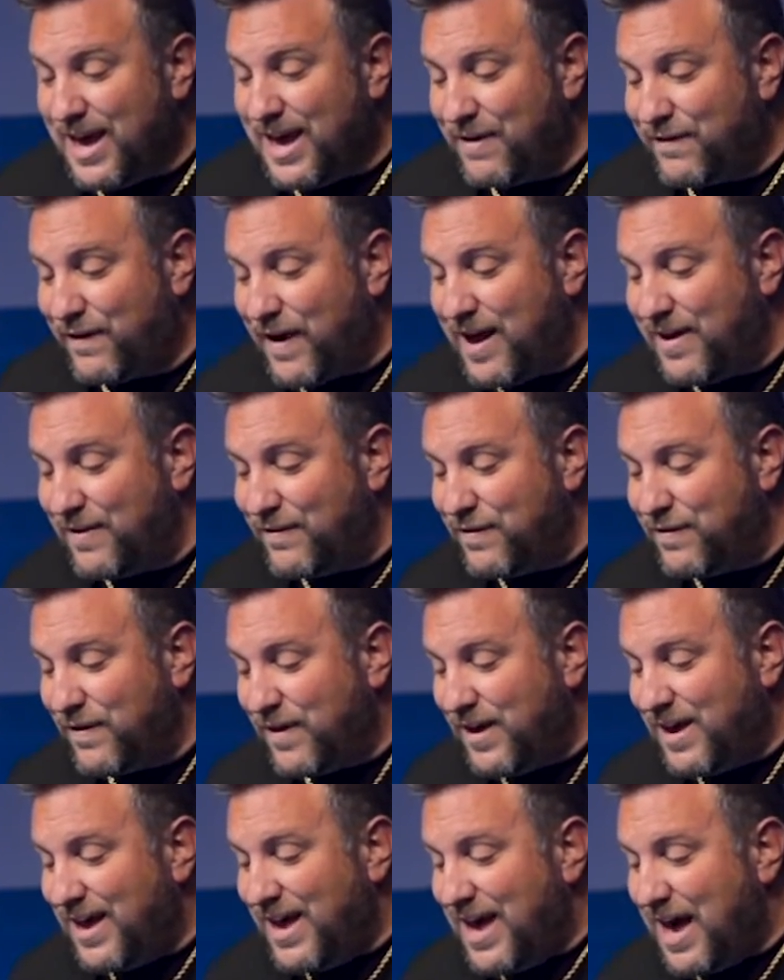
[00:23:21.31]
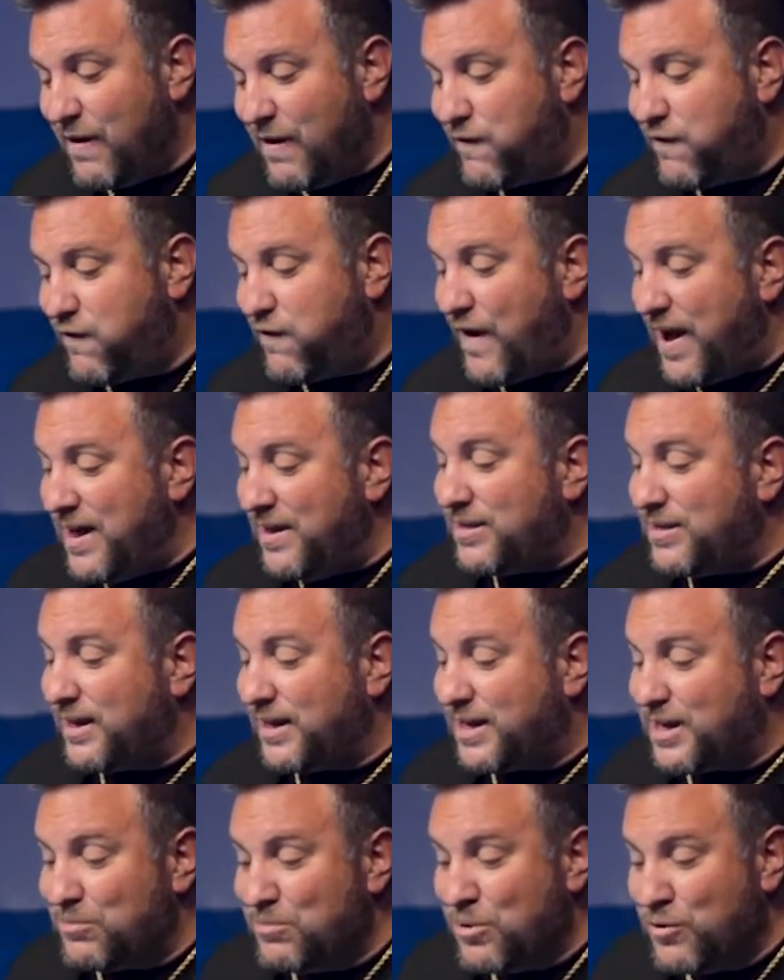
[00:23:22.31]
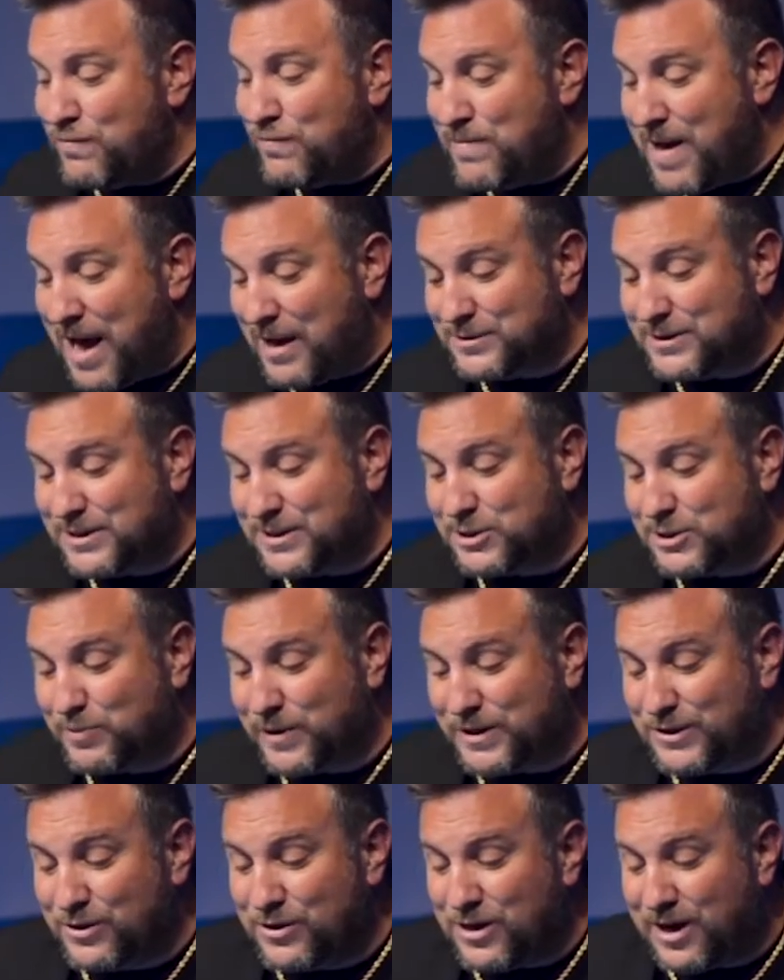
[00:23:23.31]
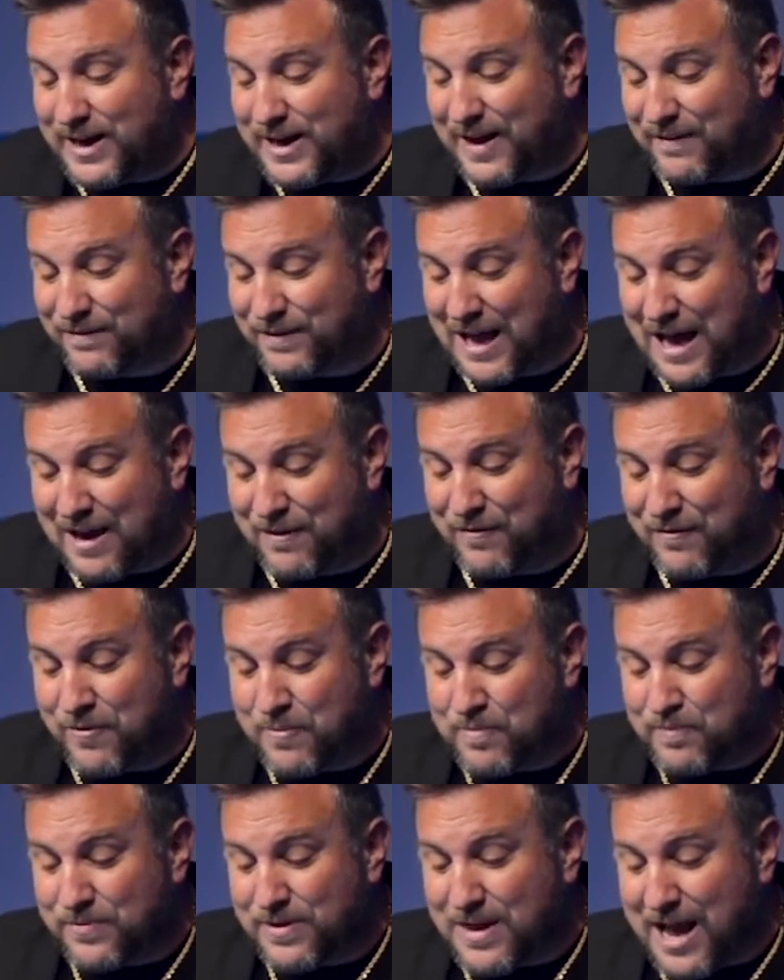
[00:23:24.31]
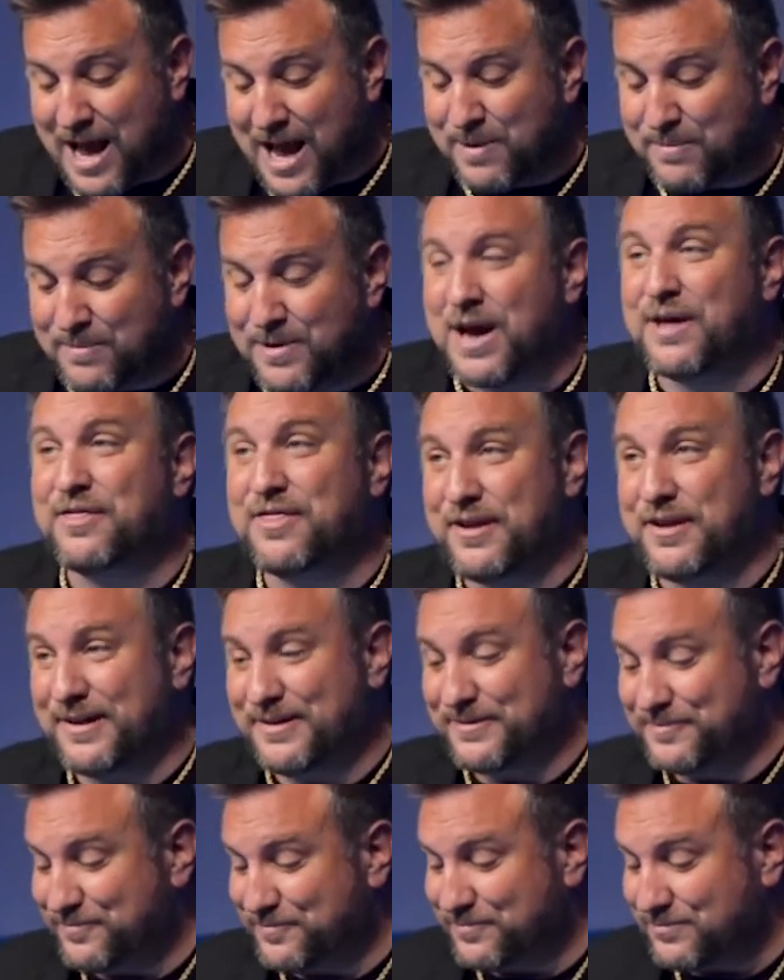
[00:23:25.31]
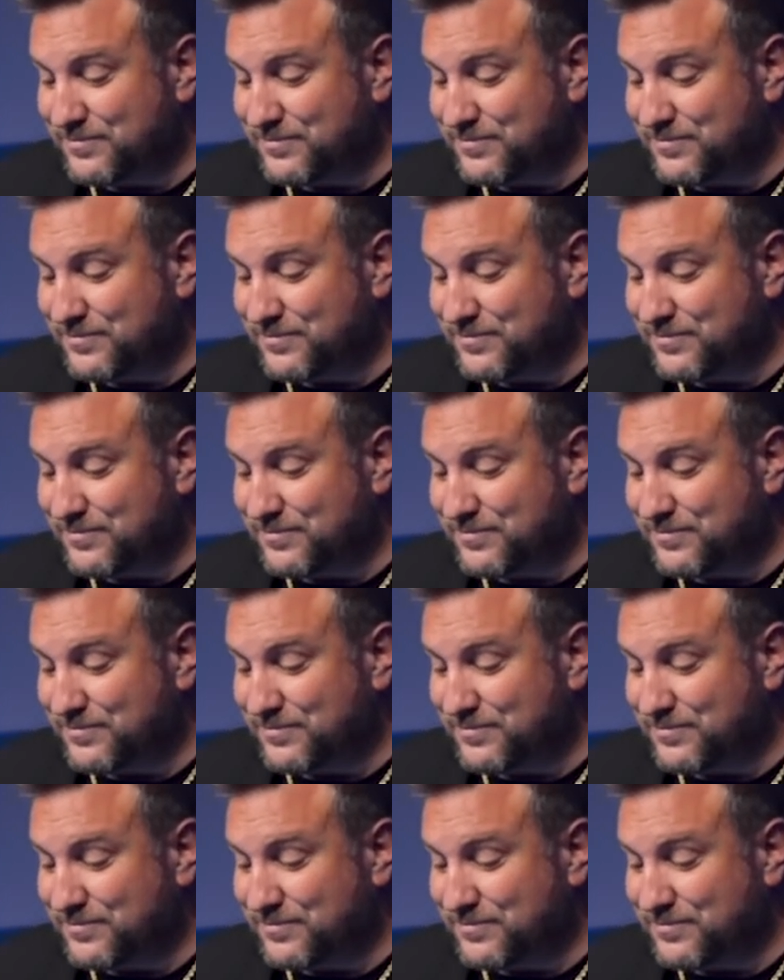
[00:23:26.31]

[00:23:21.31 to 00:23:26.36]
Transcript: and if I have a faith that can move mountains but do not have love, I am nothing.